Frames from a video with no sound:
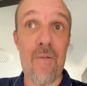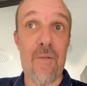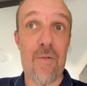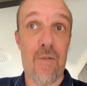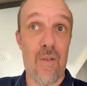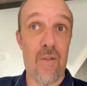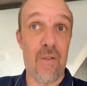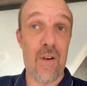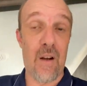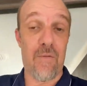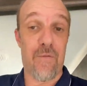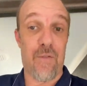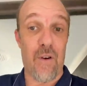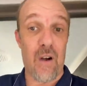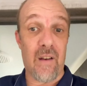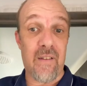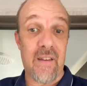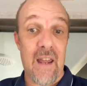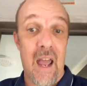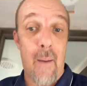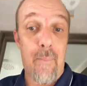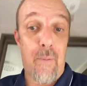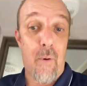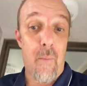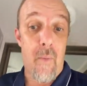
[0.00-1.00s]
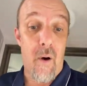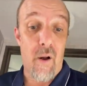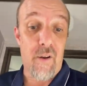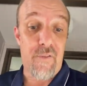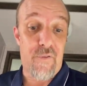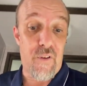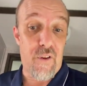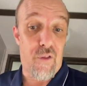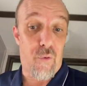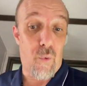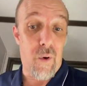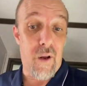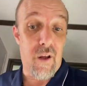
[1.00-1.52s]
for, for example, most
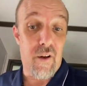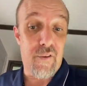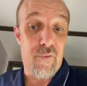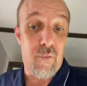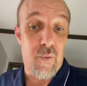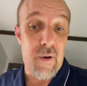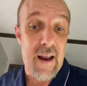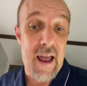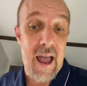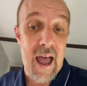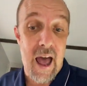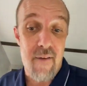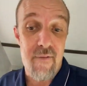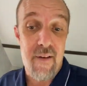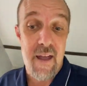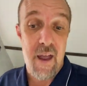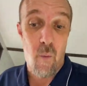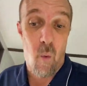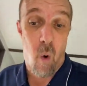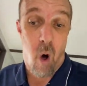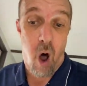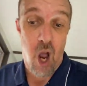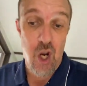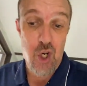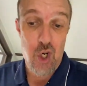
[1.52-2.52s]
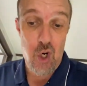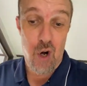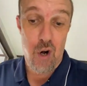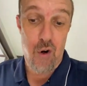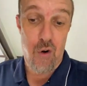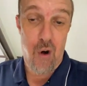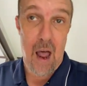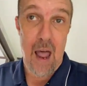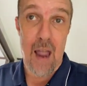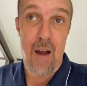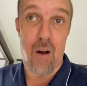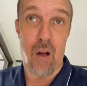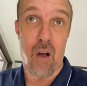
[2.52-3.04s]
fifth wheels would have a washer and
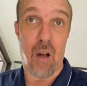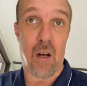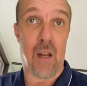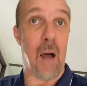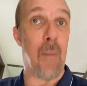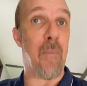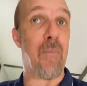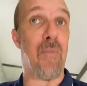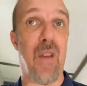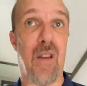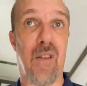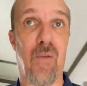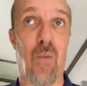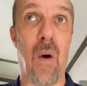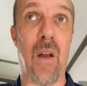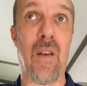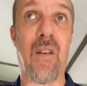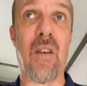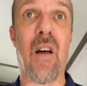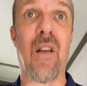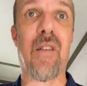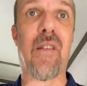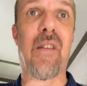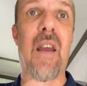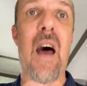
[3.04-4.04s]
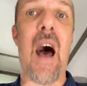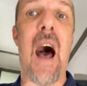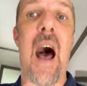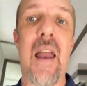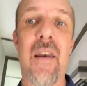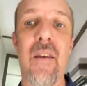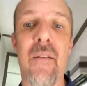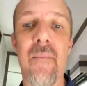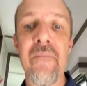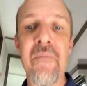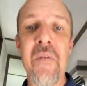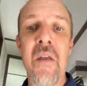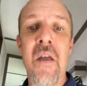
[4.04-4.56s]
dryer hookup. This one does not.
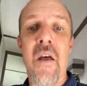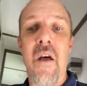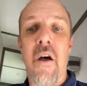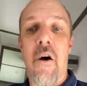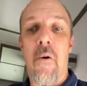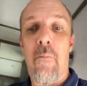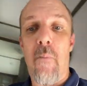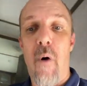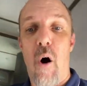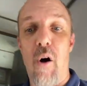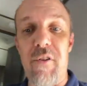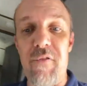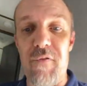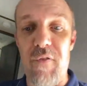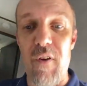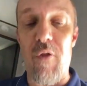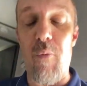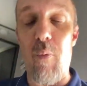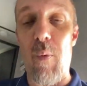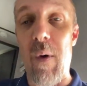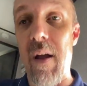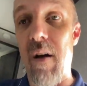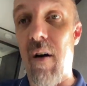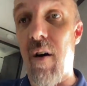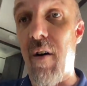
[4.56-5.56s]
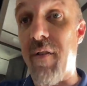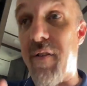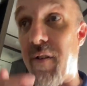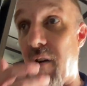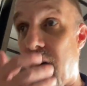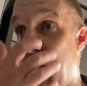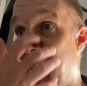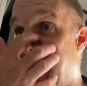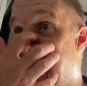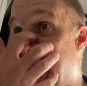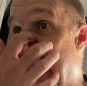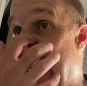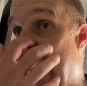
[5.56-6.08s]
Most fifth wheels
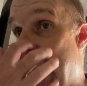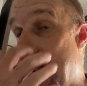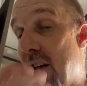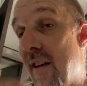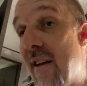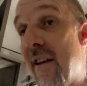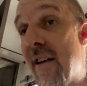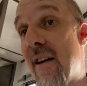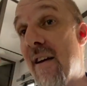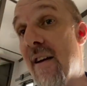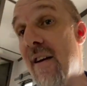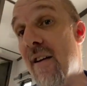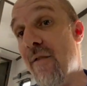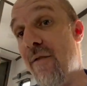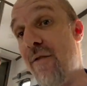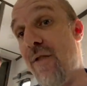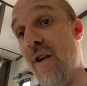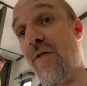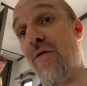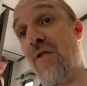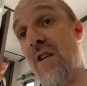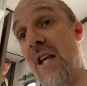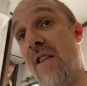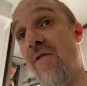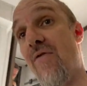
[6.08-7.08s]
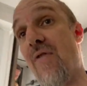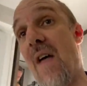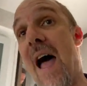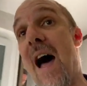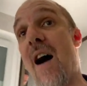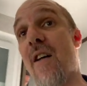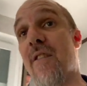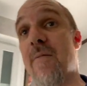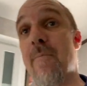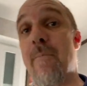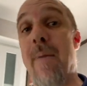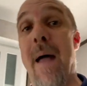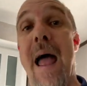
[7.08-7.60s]
are, say,
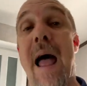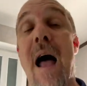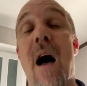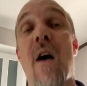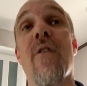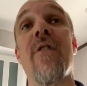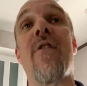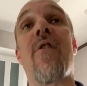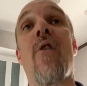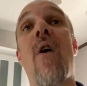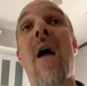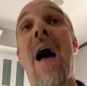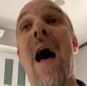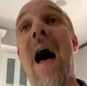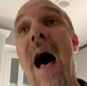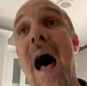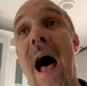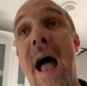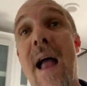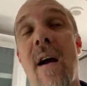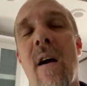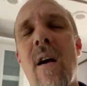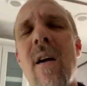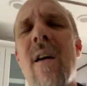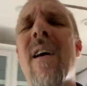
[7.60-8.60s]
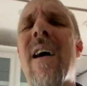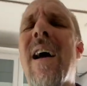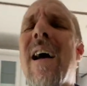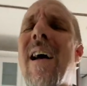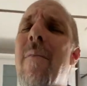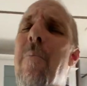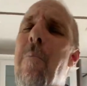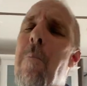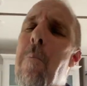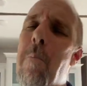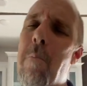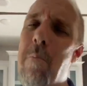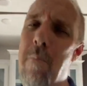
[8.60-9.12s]
15,000 pounds or higher.
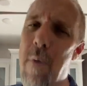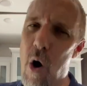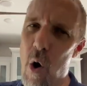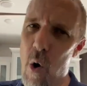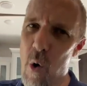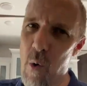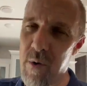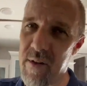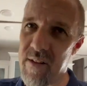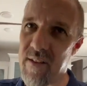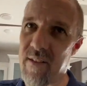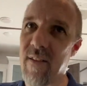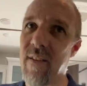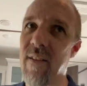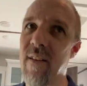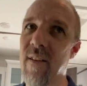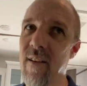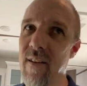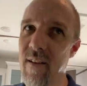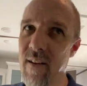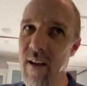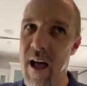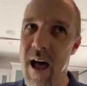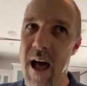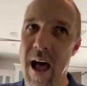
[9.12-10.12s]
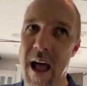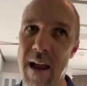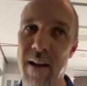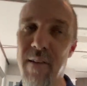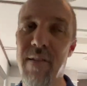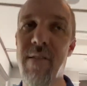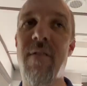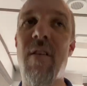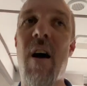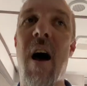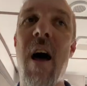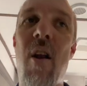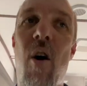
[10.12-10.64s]
Most
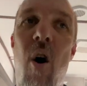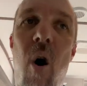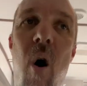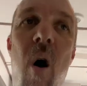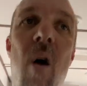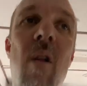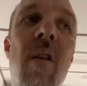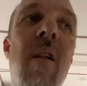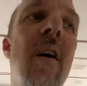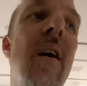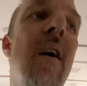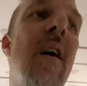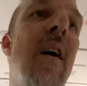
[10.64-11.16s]
guys, not all.